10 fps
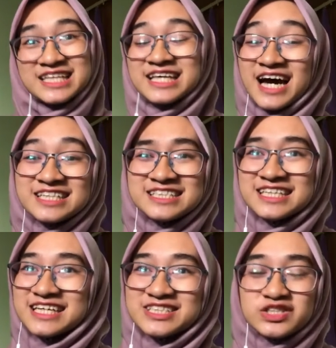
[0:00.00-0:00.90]
The answer
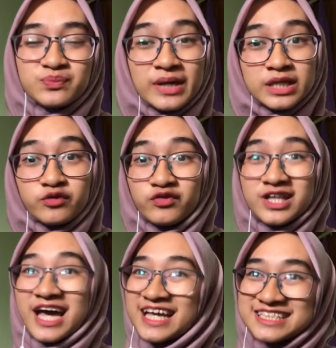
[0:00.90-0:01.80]
is to make them feel
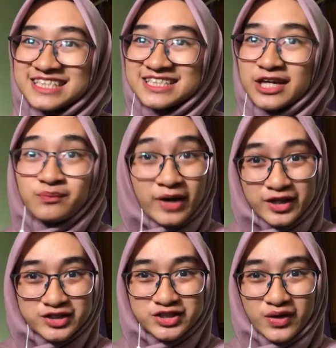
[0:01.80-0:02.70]
entertained by
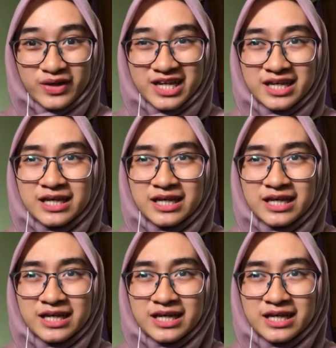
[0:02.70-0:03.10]
your story.